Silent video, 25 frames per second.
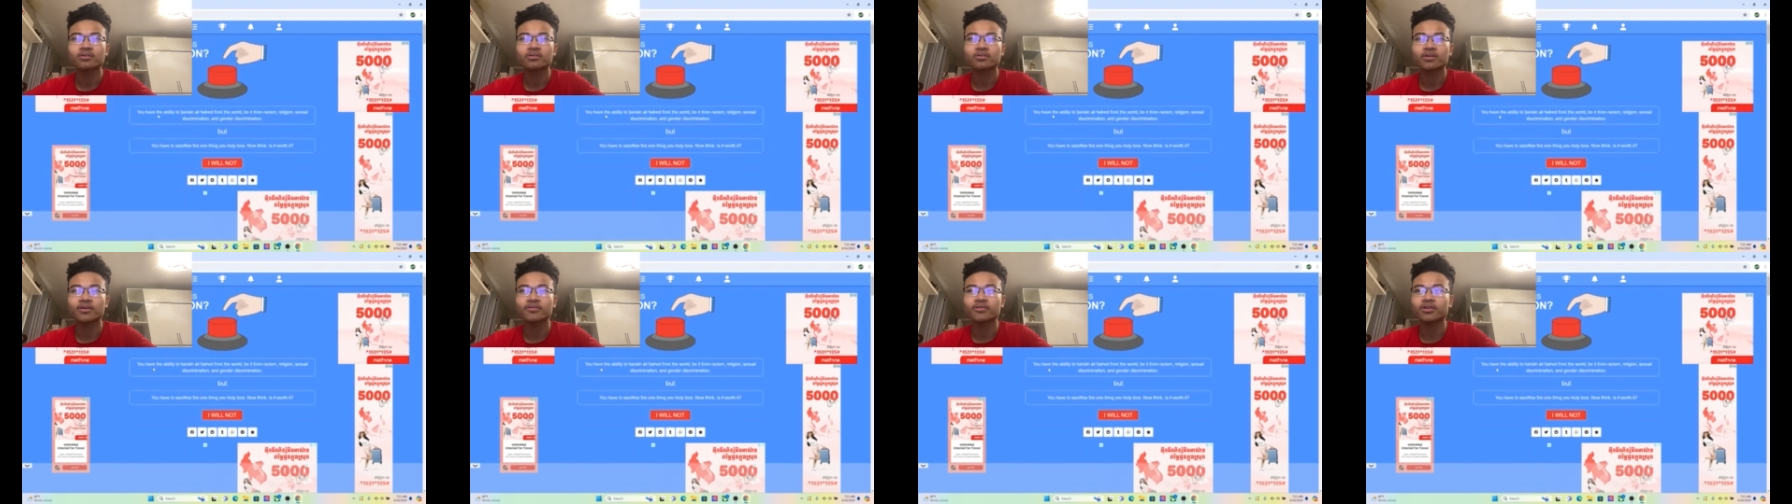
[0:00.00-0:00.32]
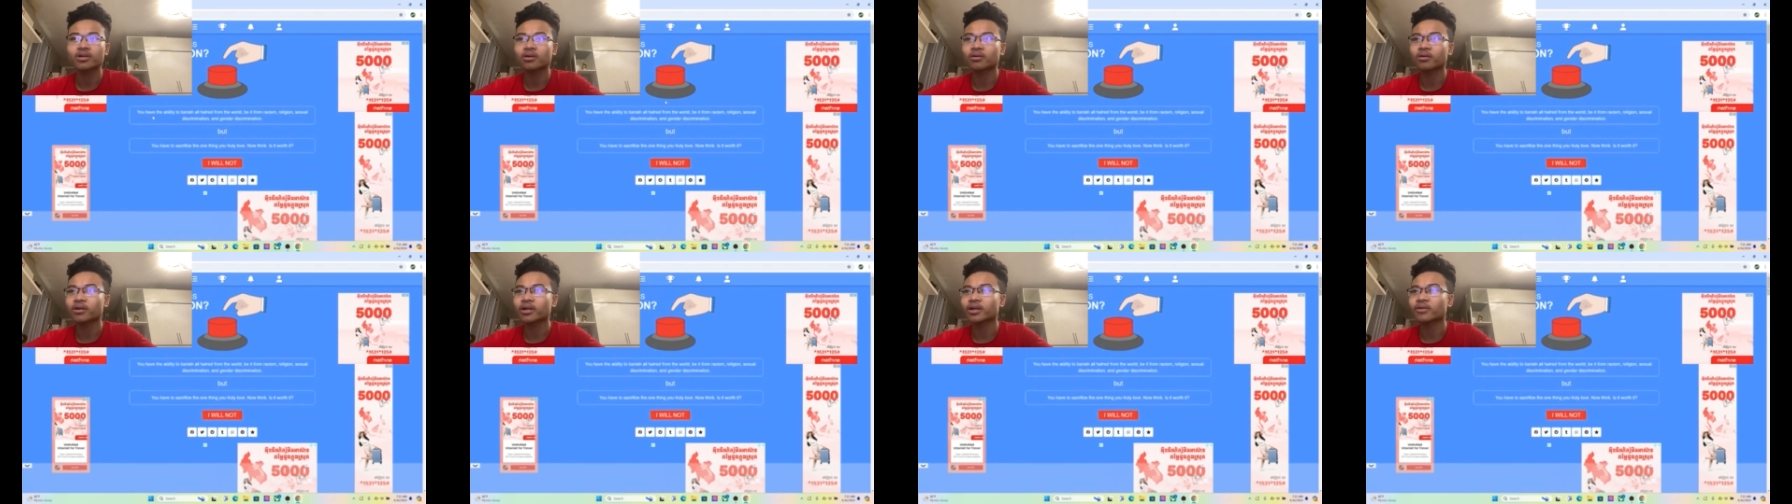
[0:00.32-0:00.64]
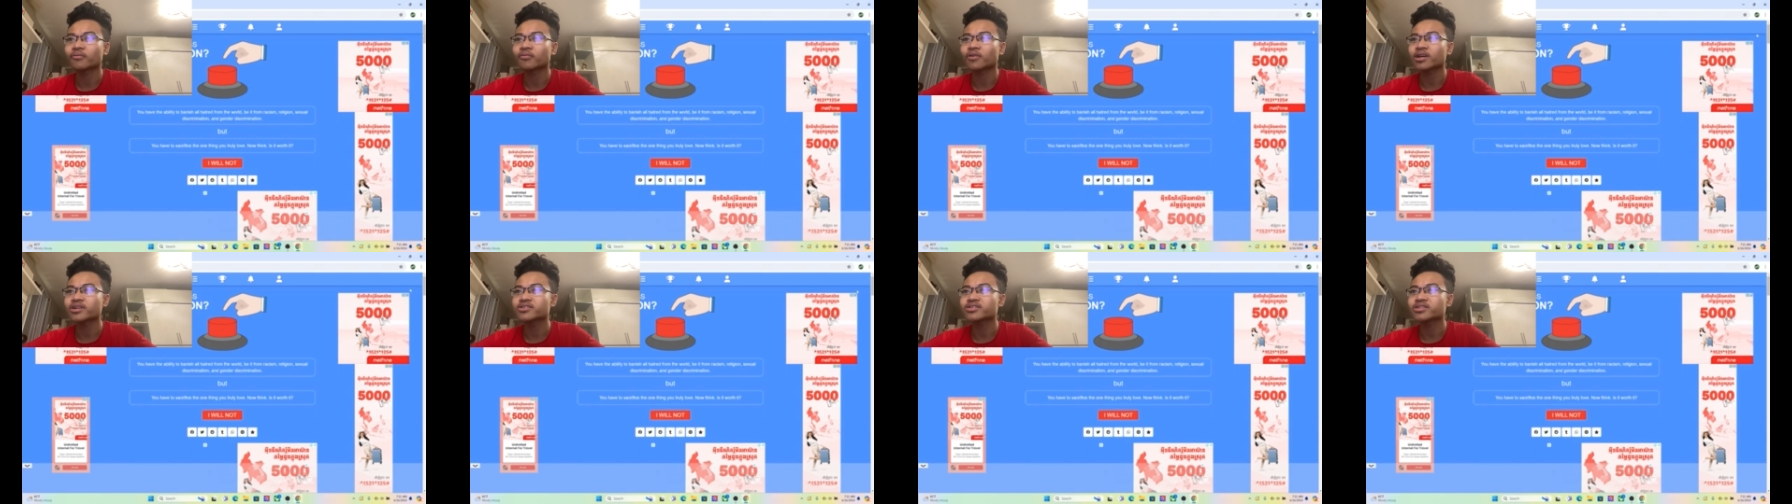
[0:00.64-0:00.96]
Okay,
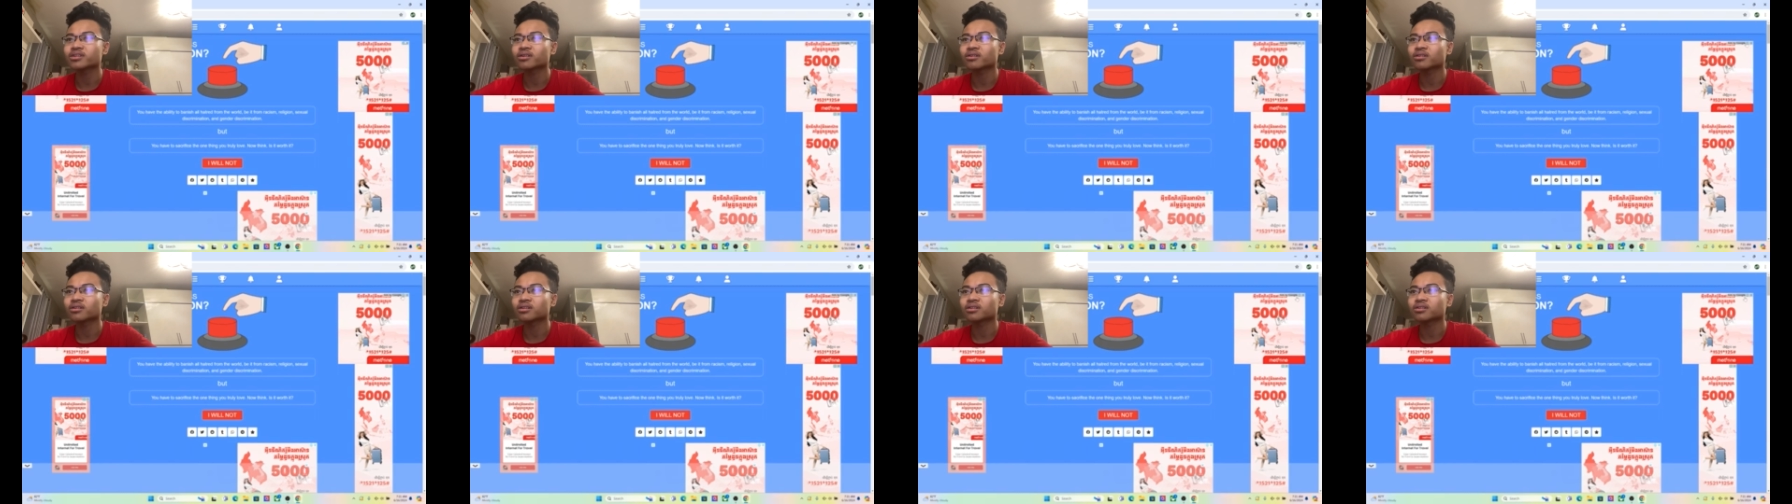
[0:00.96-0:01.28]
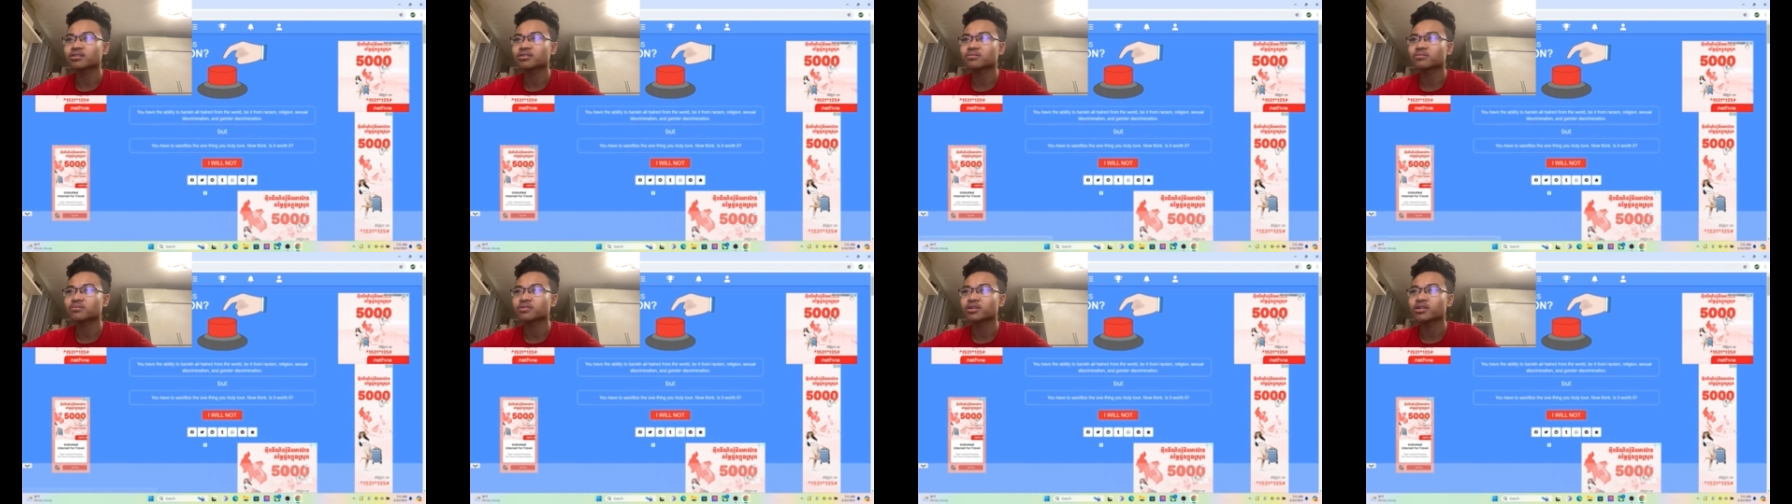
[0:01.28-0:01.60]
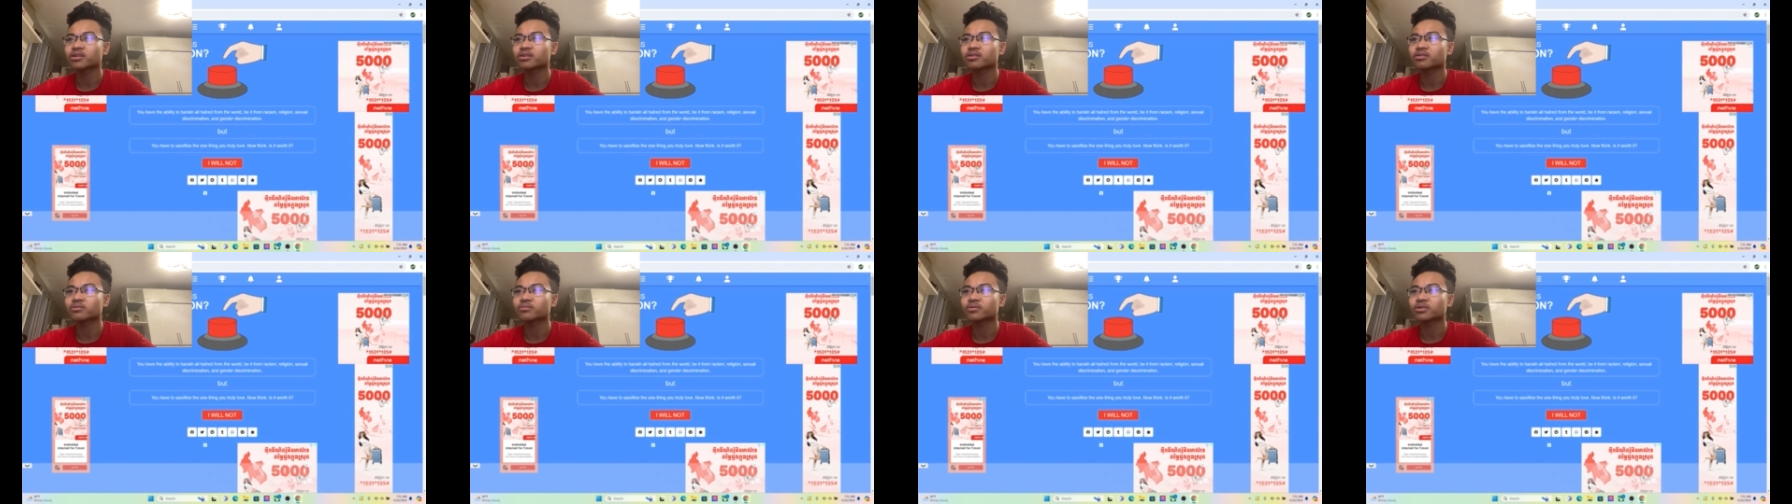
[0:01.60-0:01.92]
why is it all
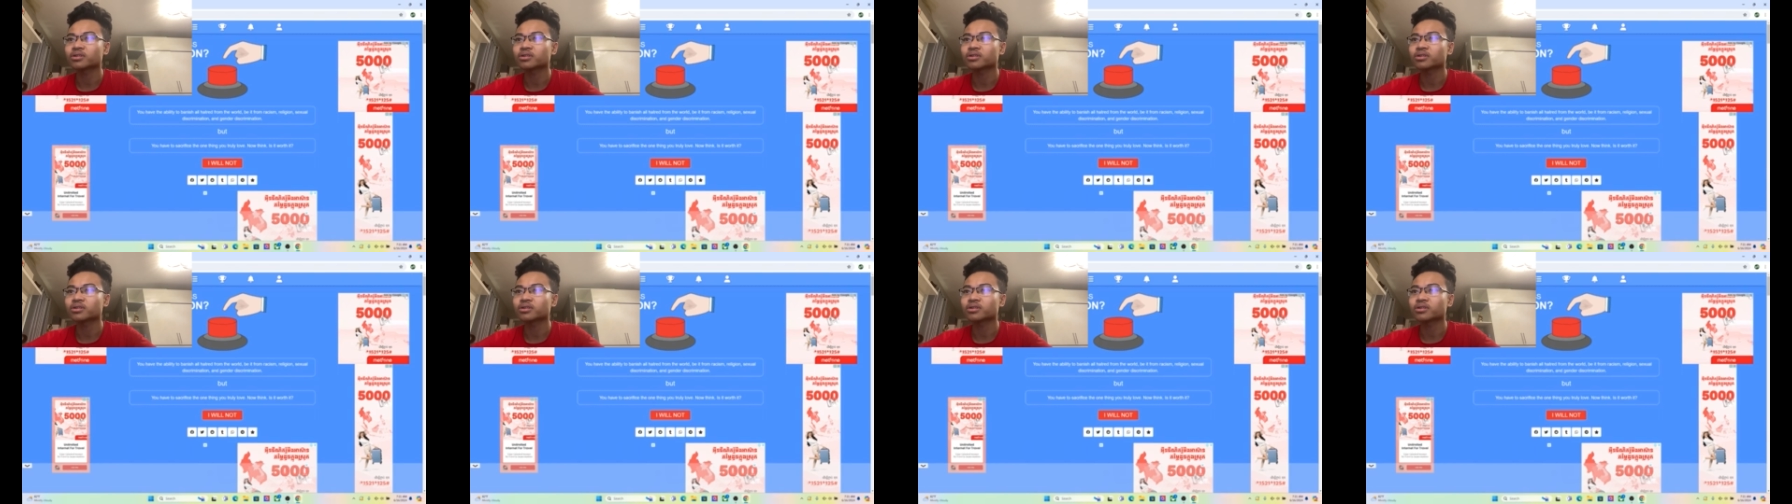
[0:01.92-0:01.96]
here?